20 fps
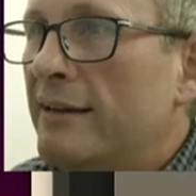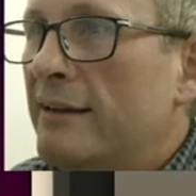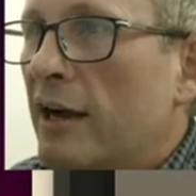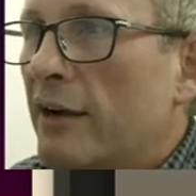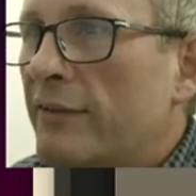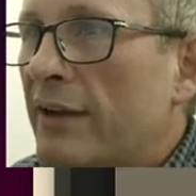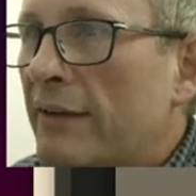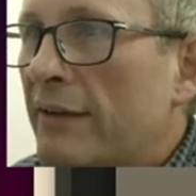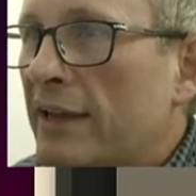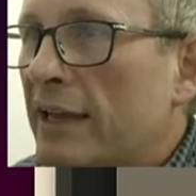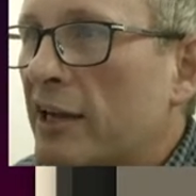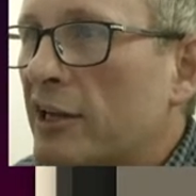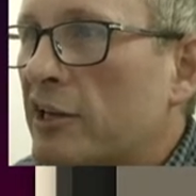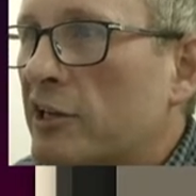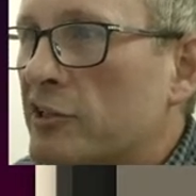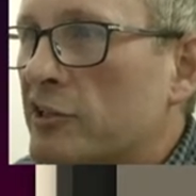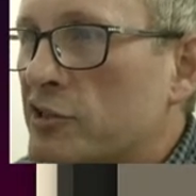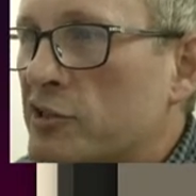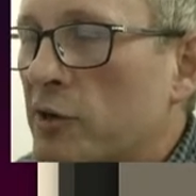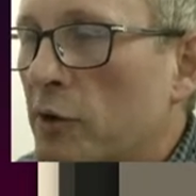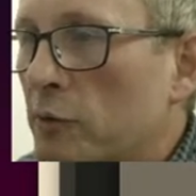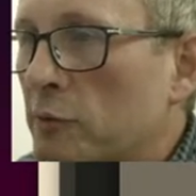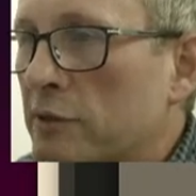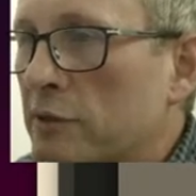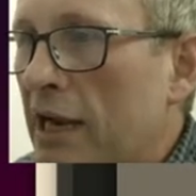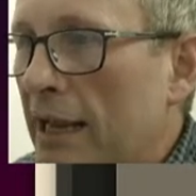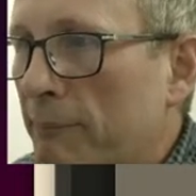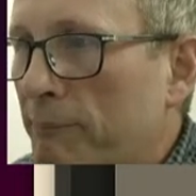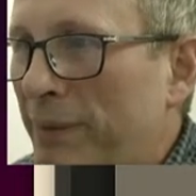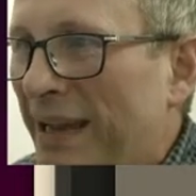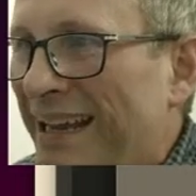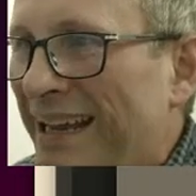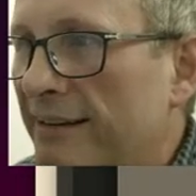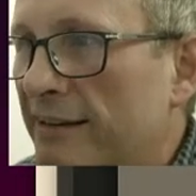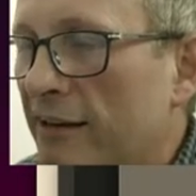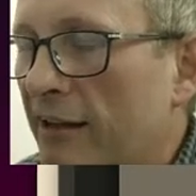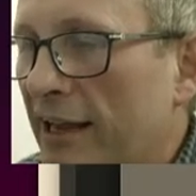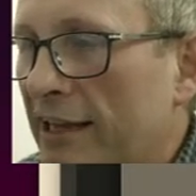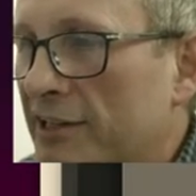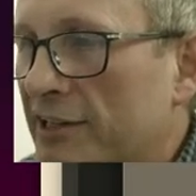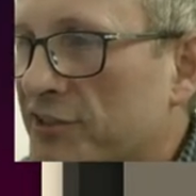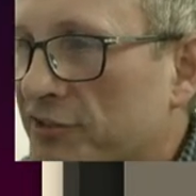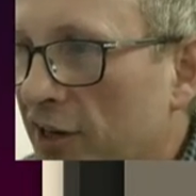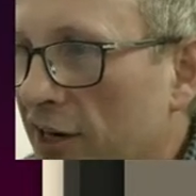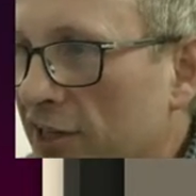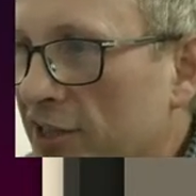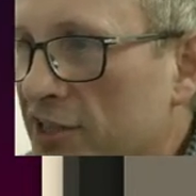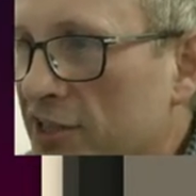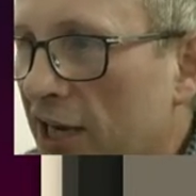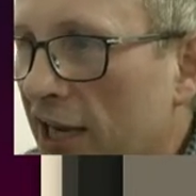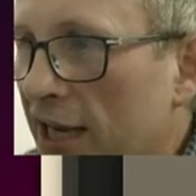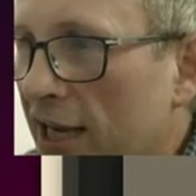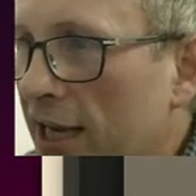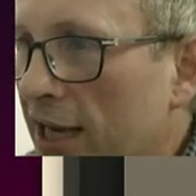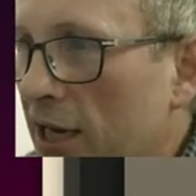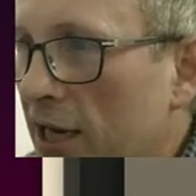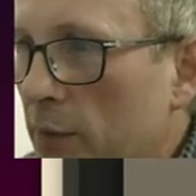of having a controlled, like pen like structure,